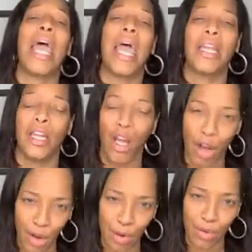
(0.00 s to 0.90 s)
And it
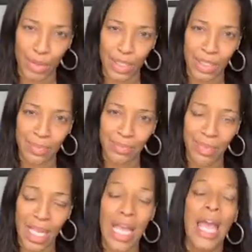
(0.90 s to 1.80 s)
hurts.
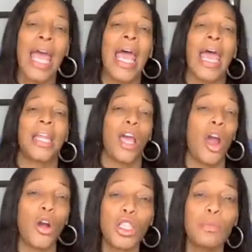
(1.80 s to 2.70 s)
And it
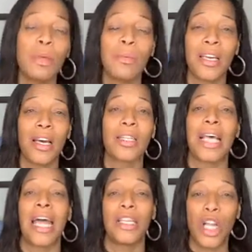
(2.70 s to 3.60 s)
hurts me because
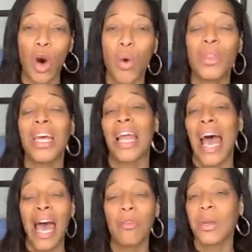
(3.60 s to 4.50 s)
I know that
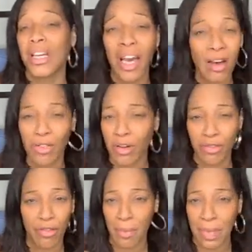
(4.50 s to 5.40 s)
I recovered
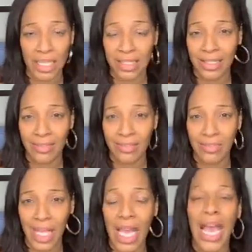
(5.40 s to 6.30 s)
from it.
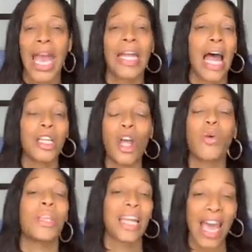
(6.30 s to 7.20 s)
And I
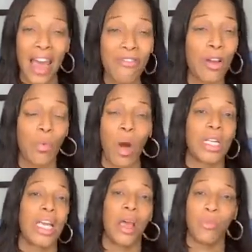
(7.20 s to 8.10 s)
know that
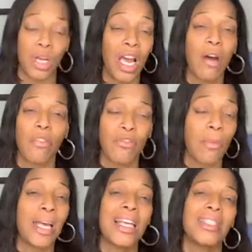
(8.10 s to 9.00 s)
everyone can recover
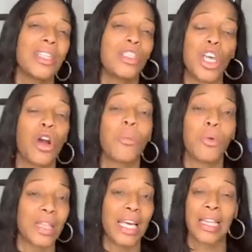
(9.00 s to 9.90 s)
from it. It's a terrible
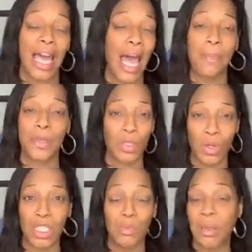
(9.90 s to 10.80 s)
thing that happens
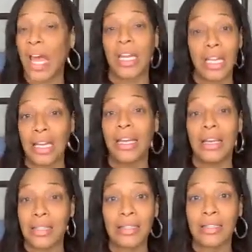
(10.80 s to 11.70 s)
on this planet. It
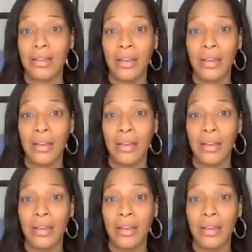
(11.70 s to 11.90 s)
is.